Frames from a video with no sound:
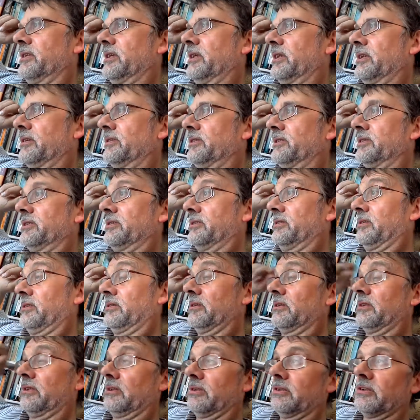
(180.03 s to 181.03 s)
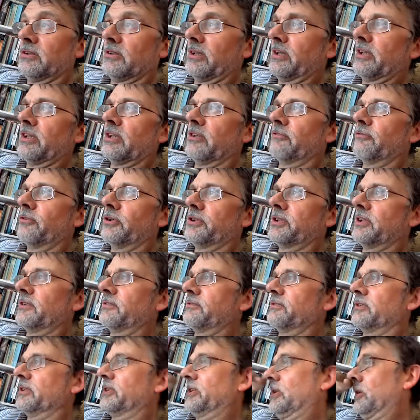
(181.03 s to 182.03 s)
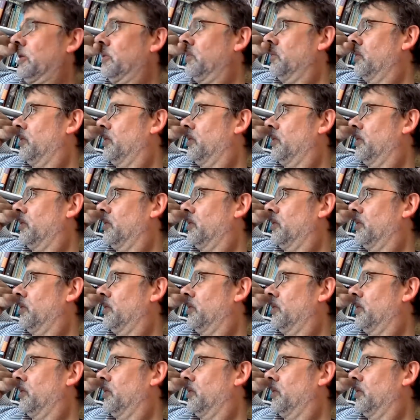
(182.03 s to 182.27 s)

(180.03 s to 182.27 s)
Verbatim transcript: and you know any of the footage from the slut